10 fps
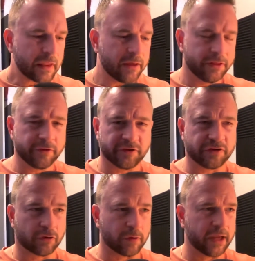there's a
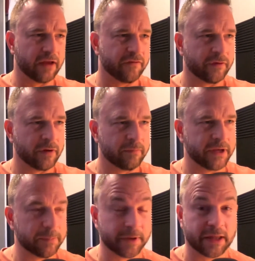degree of
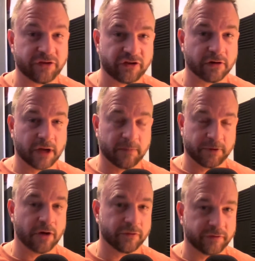manipulation or
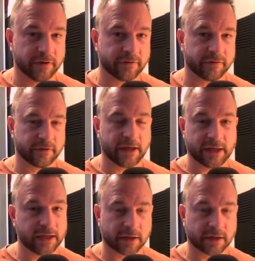hypnosis that